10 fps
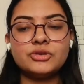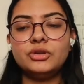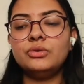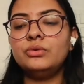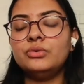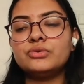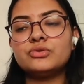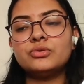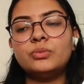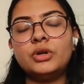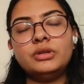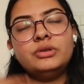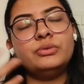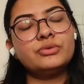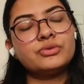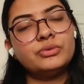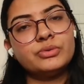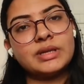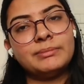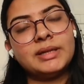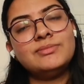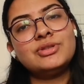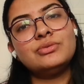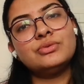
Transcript: So what you used to do sometimes,